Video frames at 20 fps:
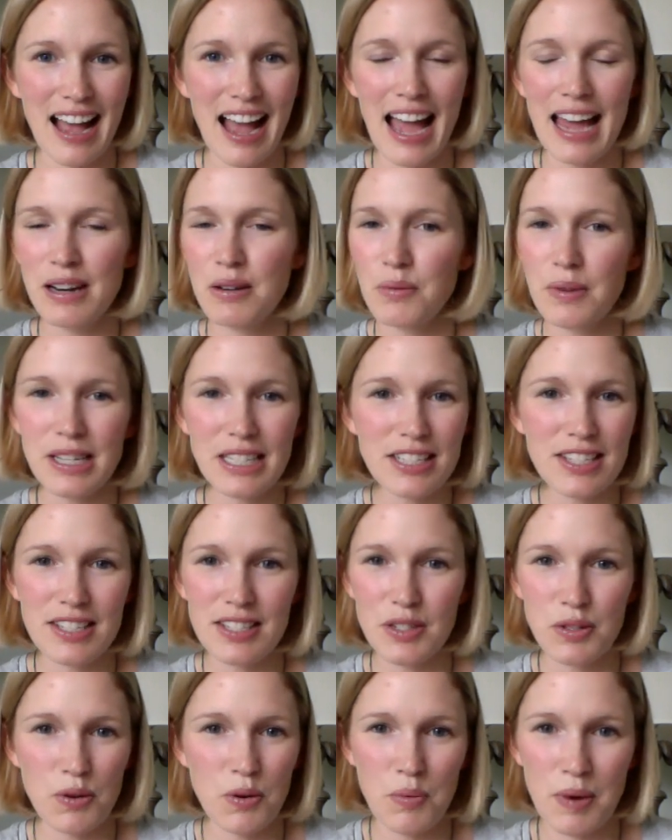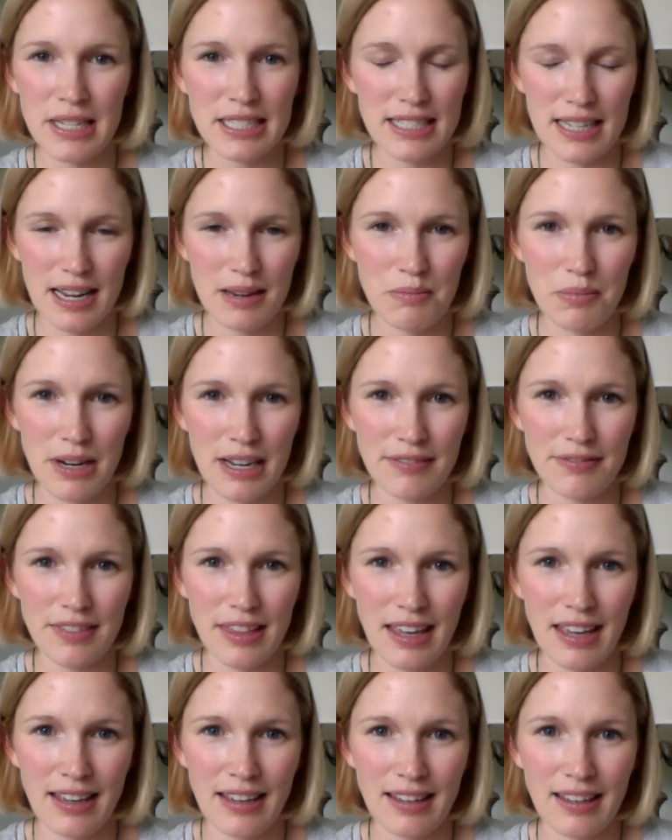I don't want to just do a one-time brave
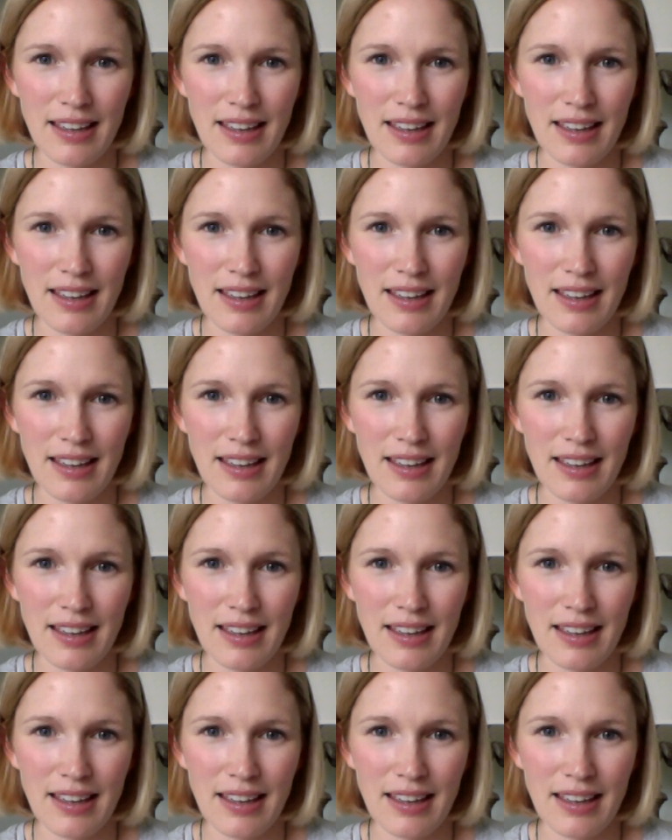thing.